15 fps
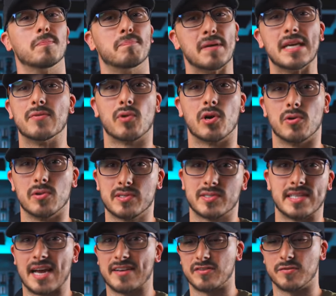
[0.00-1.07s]
B-rolls
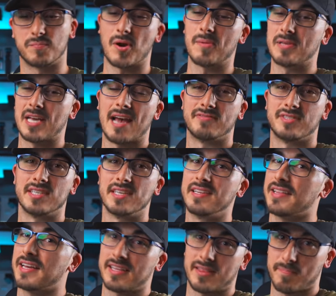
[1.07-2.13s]
that you probably have
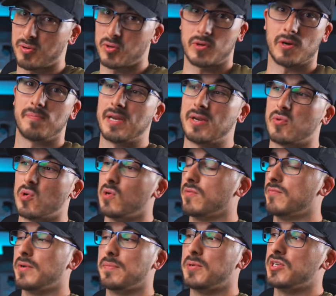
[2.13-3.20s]
seen, like the poker B-roll.
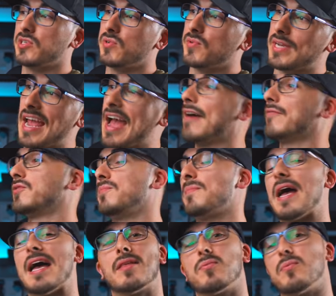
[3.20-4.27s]
We've been shooting
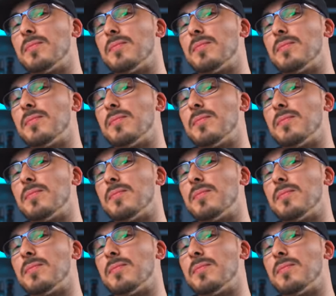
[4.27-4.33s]
aftermath.